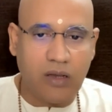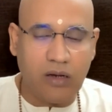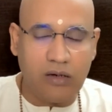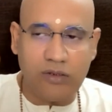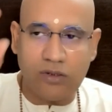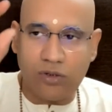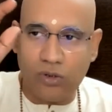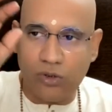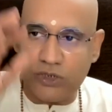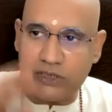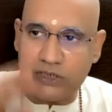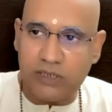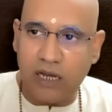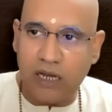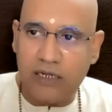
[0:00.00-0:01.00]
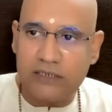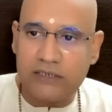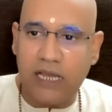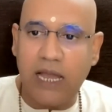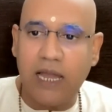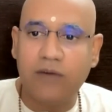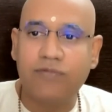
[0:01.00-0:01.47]
Control
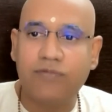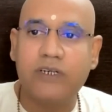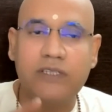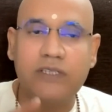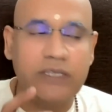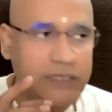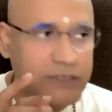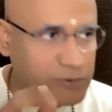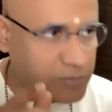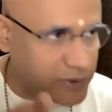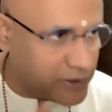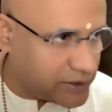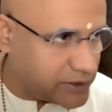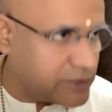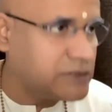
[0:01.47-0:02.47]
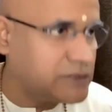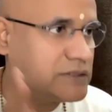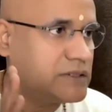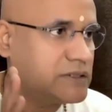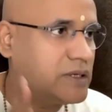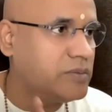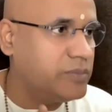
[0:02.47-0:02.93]
starts after the
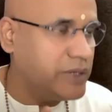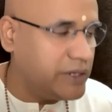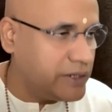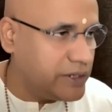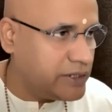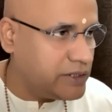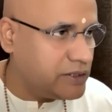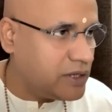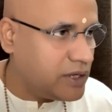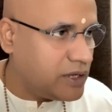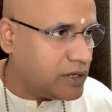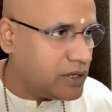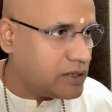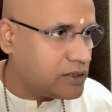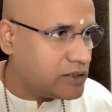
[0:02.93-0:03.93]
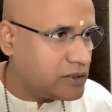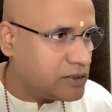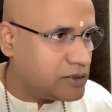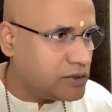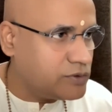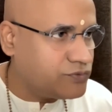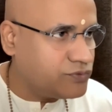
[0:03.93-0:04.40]
experience. Meaning,
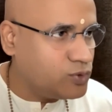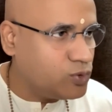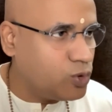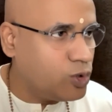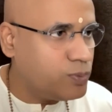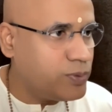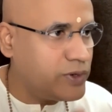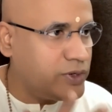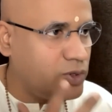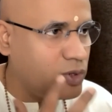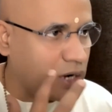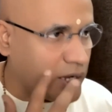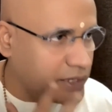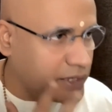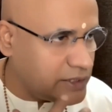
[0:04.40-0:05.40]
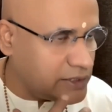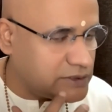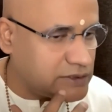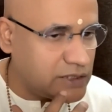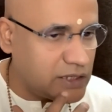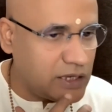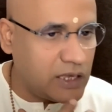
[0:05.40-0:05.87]
if you open your
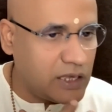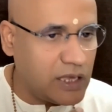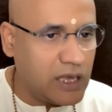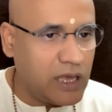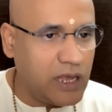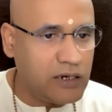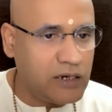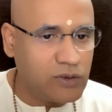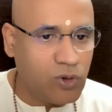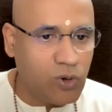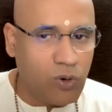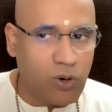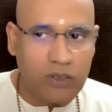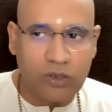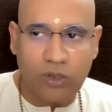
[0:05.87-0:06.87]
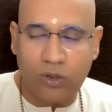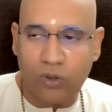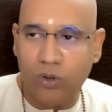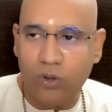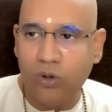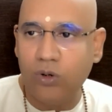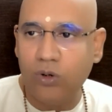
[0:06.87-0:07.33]
eyes and go on the
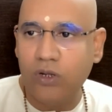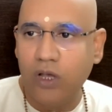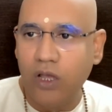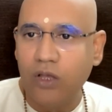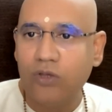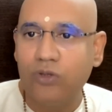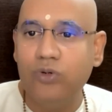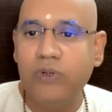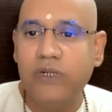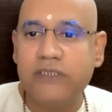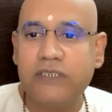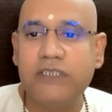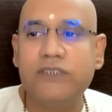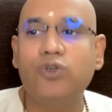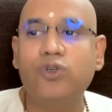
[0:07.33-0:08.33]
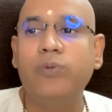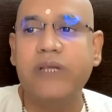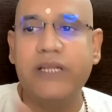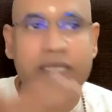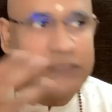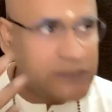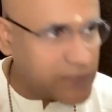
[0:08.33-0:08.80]
road, you will see so
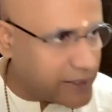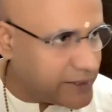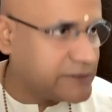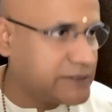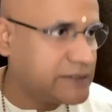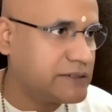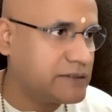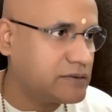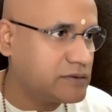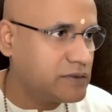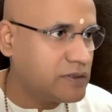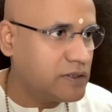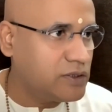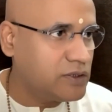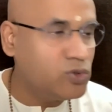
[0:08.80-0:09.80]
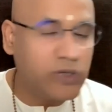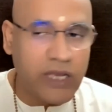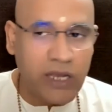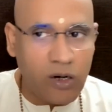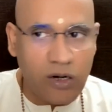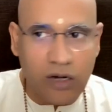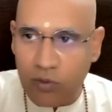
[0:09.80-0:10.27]
many sights. You
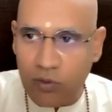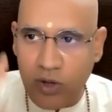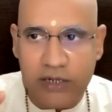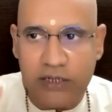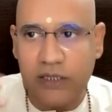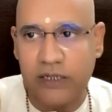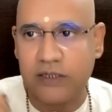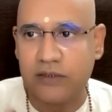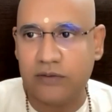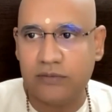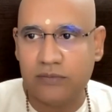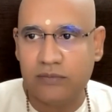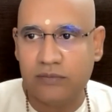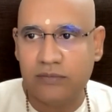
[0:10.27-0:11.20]
cannot avoid that.